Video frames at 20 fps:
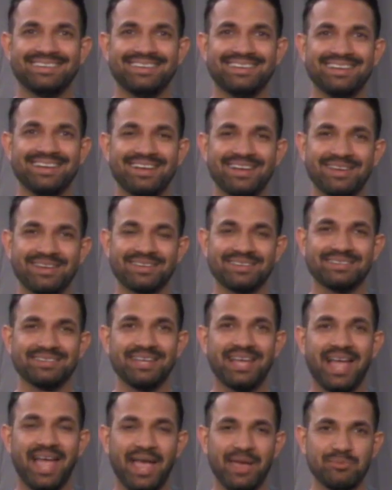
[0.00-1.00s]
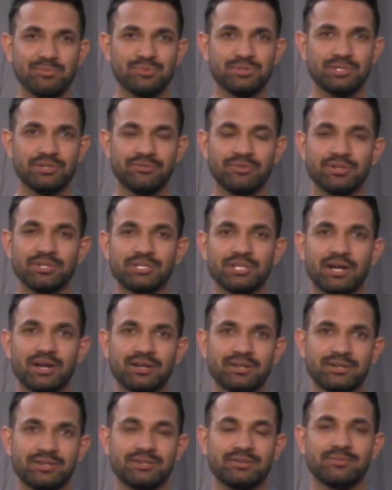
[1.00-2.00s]
Hi, I'm Jeevan
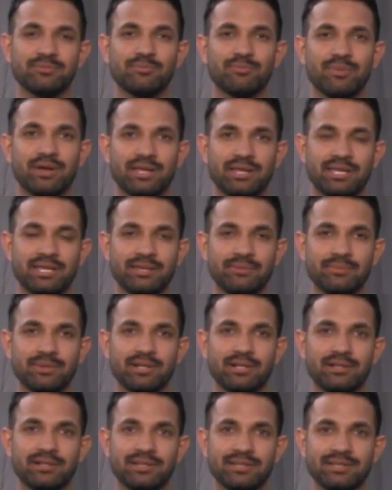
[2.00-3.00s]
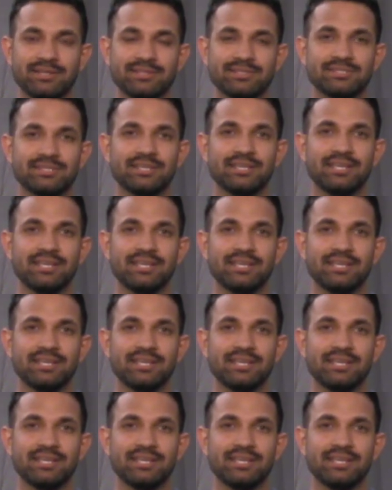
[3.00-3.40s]
Dhaker. My email is